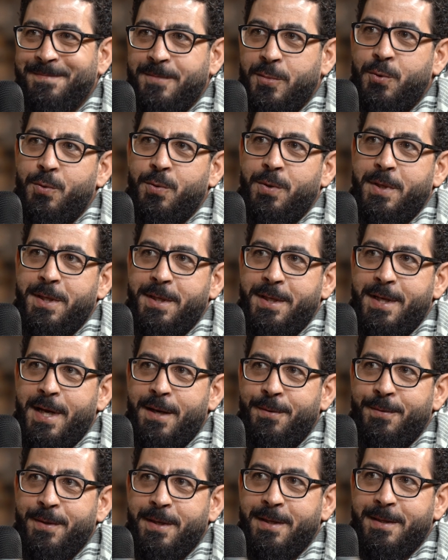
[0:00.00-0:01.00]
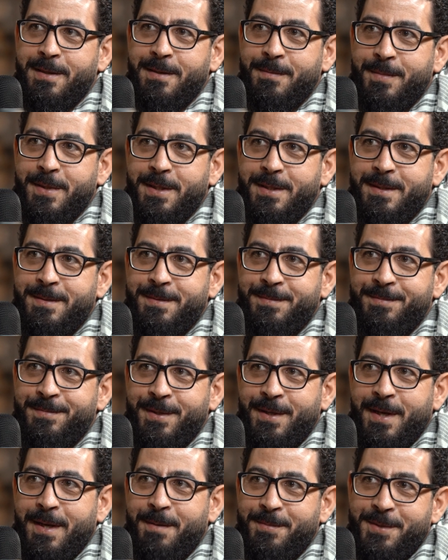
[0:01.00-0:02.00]
cool it down a little bit?
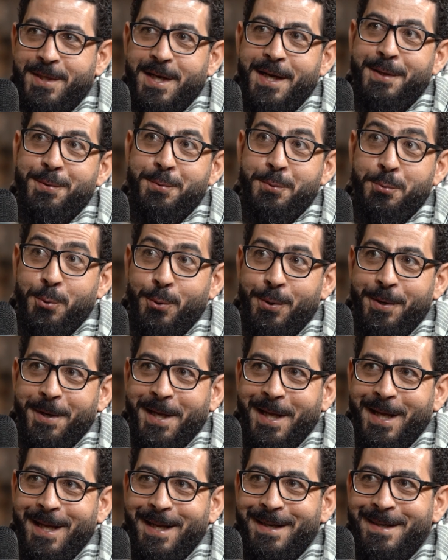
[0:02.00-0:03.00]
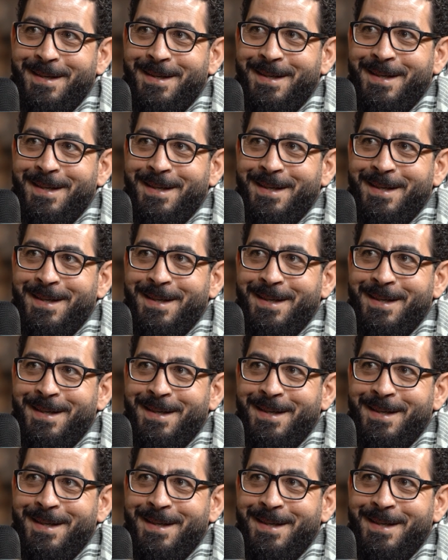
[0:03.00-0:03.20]
I'm trying to work here.